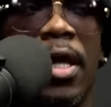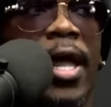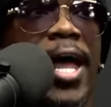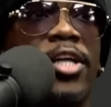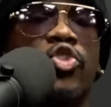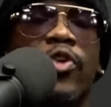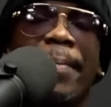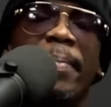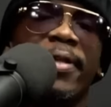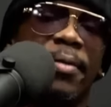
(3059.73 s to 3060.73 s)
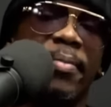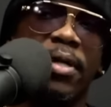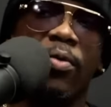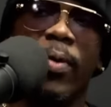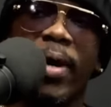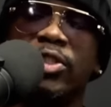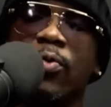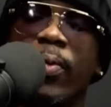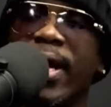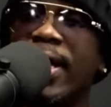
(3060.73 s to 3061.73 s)
and dropping them in a way to
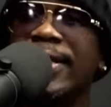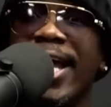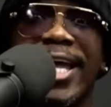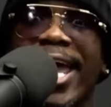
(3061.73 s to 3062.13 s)
where they can't